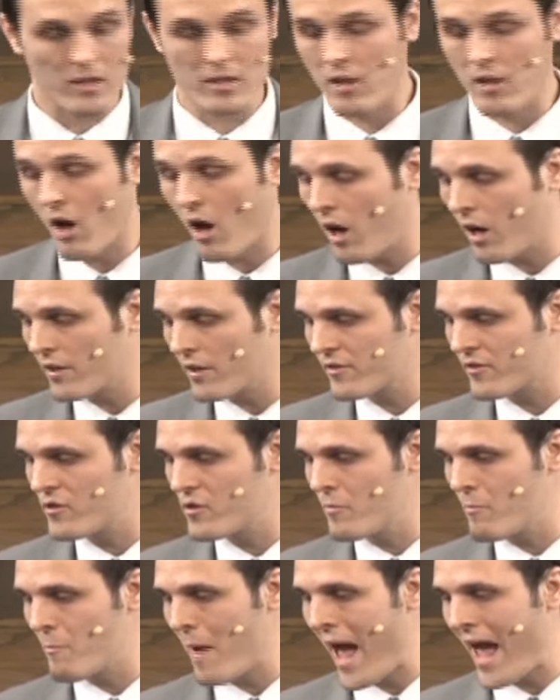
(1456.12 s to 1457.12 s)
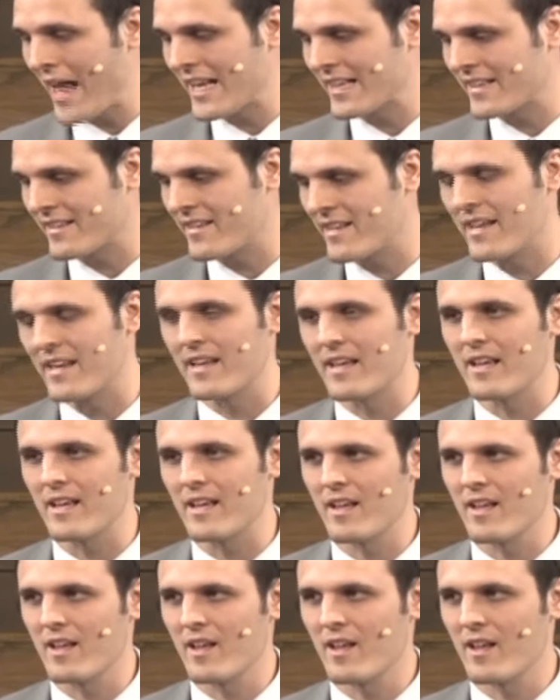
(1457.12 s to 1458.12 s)
lost
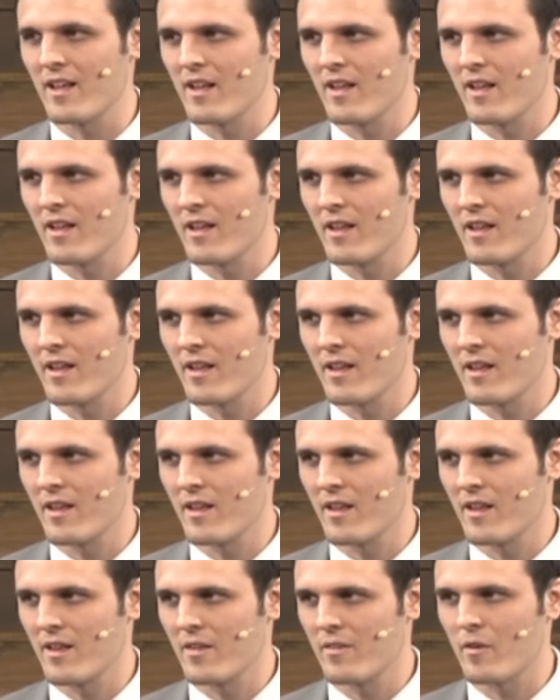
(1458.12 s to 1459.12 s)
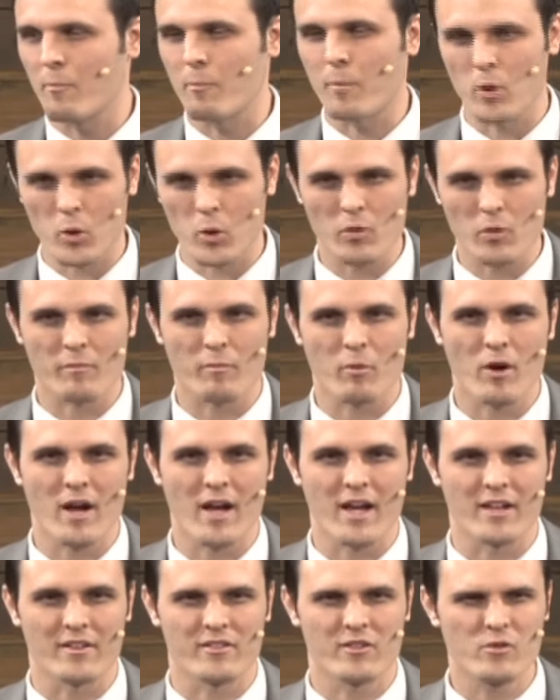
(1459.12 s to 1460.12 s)
humanity the pearl of
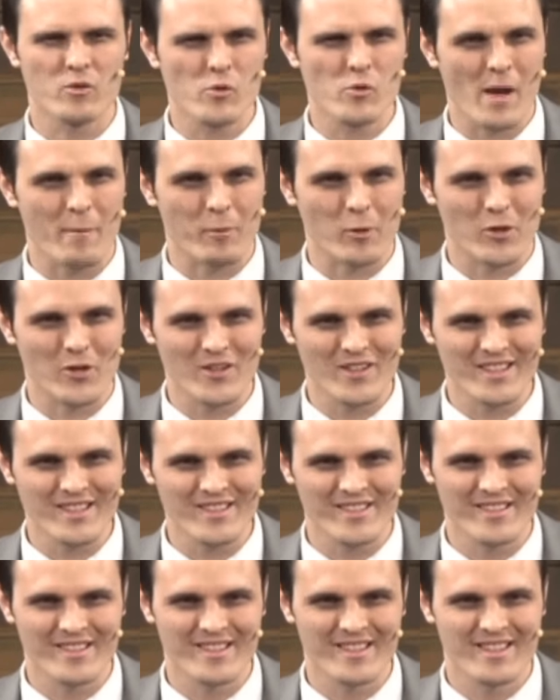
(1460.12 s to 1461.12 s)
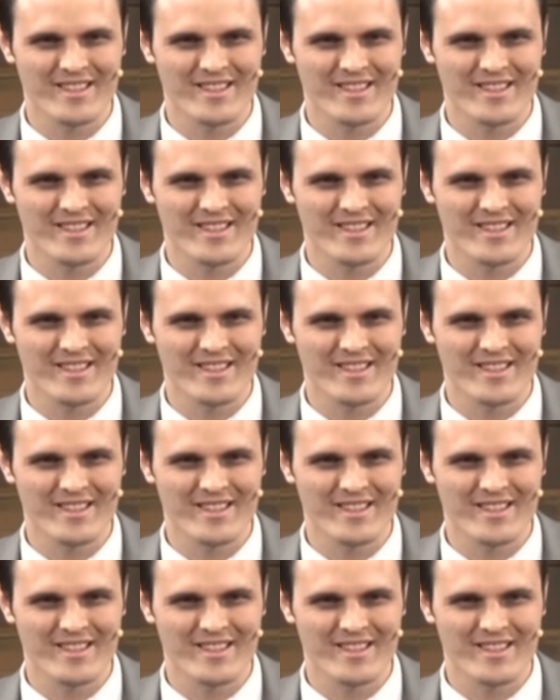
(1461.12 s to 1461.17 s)
price. You know who that pearl is?